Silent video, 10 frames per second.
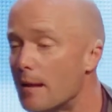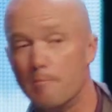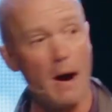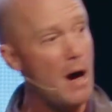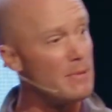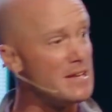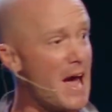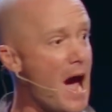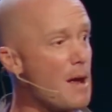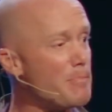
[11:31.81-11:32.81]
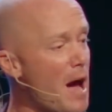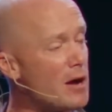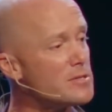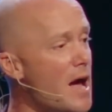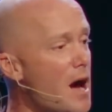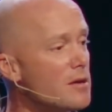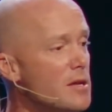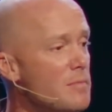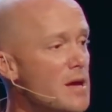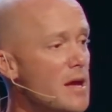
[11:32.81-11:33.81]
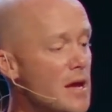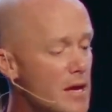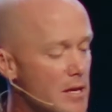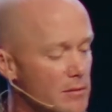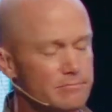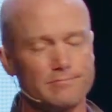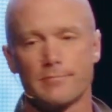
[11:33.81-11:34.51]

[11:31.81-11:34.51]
And mom and dad bowed down to me.